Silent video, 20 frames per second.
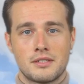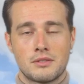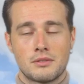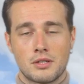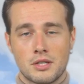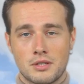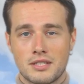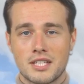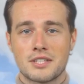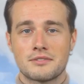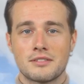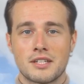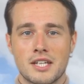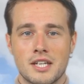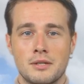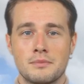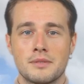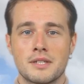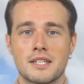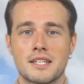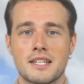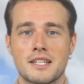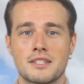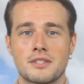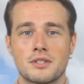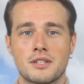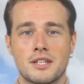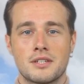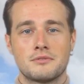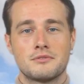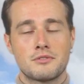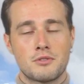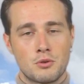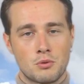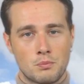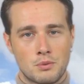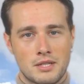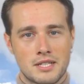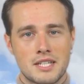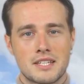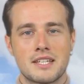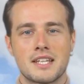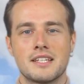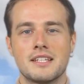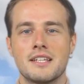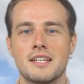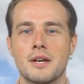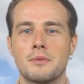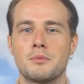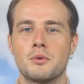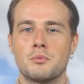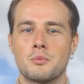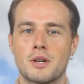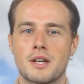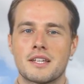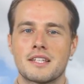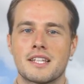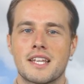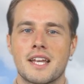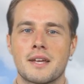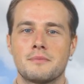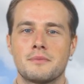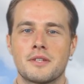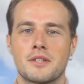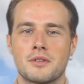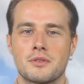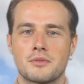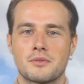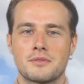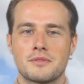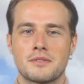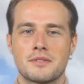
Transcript: Not every company is looking forward to setting up a works council.